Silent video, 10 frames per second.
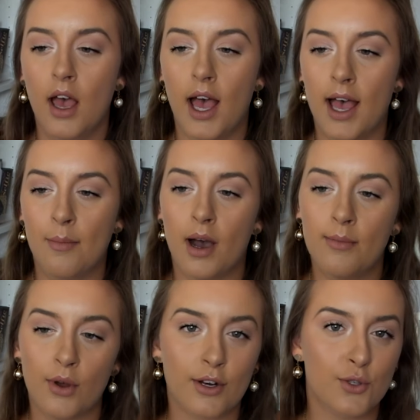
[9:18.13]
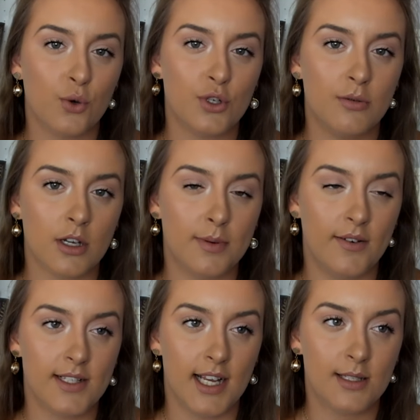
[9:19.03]
I'm not going to talk too much
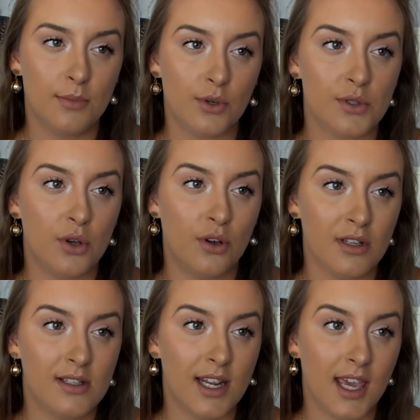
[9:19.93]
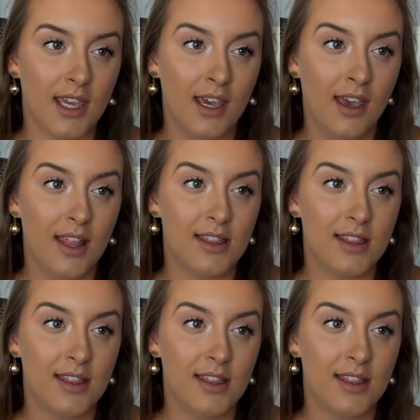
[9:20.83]
about this lesson because honestly,